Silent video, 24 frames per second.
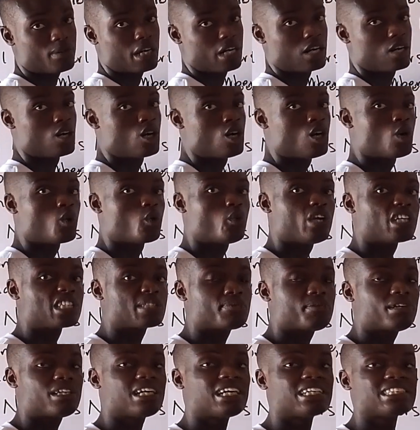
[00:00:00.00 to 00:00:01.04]
number, we
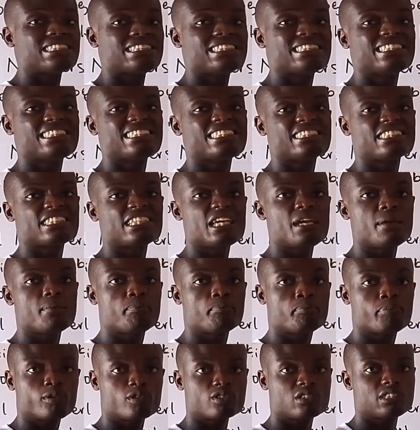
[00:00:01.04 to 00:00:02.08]
expect that it is
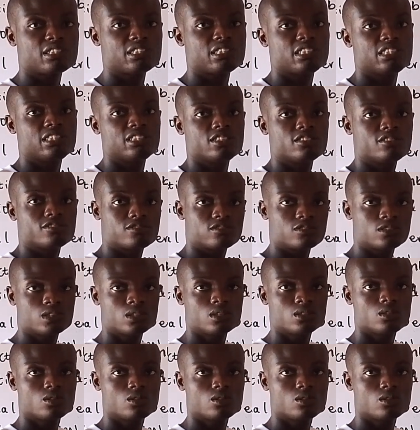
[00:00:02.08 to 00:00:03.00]
a positive